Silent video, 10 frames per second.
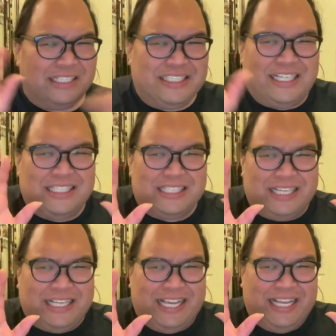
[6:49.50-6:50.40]
just
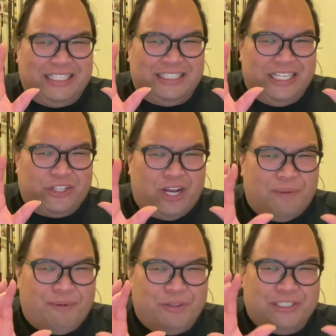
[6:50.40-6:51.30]
again, they talk
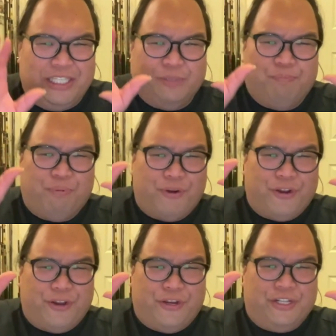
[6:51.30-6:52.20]
about these
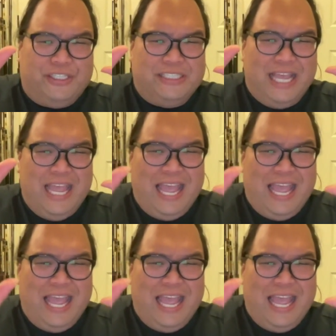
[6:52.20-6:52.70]
birds